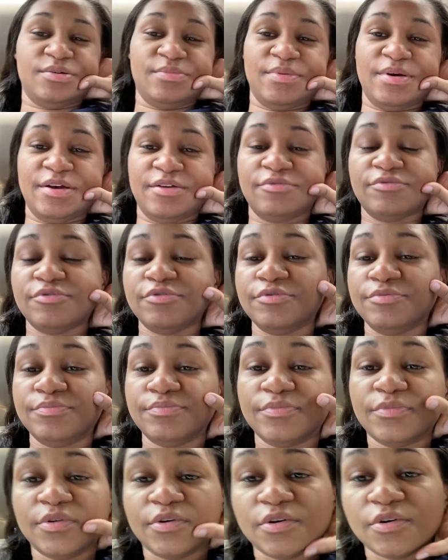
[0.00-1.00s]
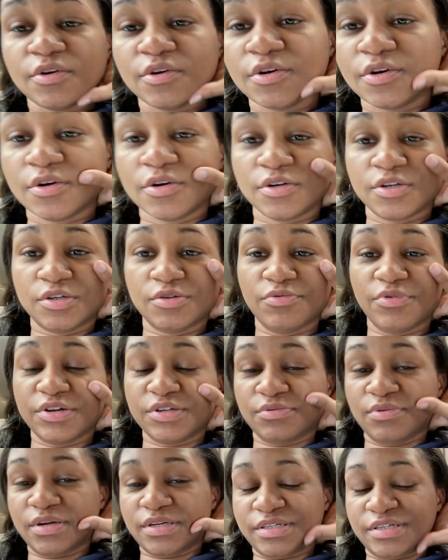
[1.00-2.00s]
bathroom. She
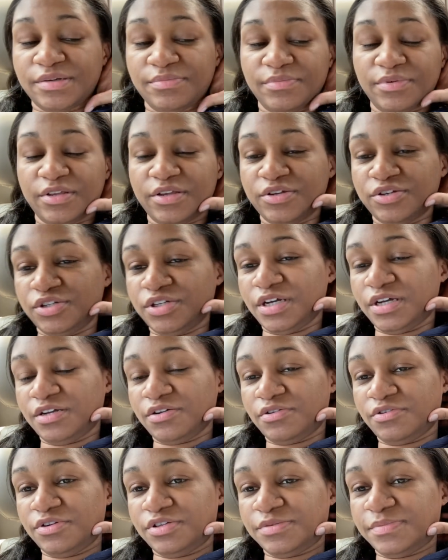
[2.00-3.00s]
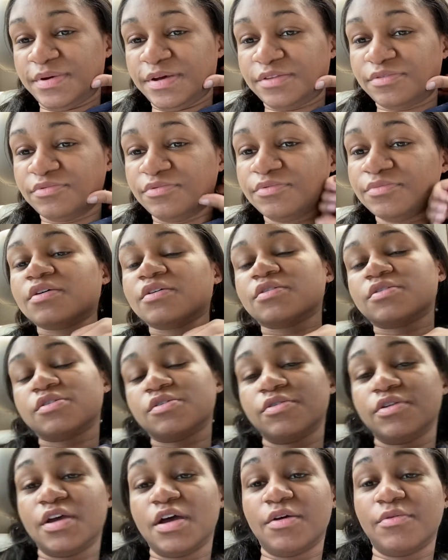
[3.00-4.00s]
was resting, but then she had to go use the bathroom.
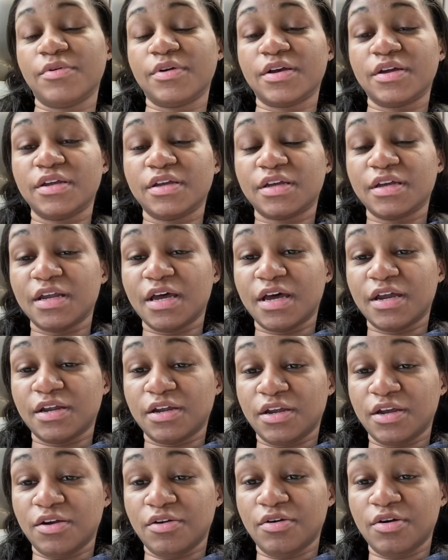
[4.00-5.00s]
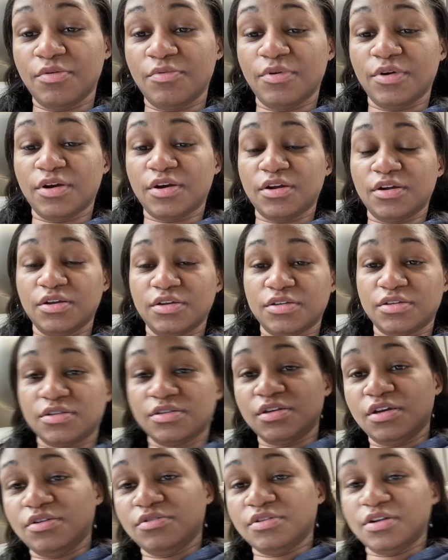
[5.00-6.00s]
So yeah, we're gonna get out of here, and we're gonna
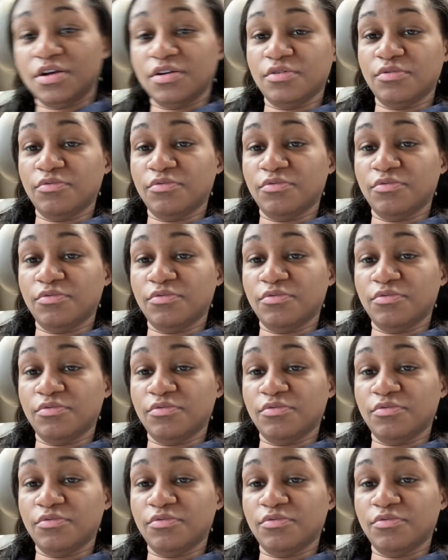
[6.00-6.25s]
continue down the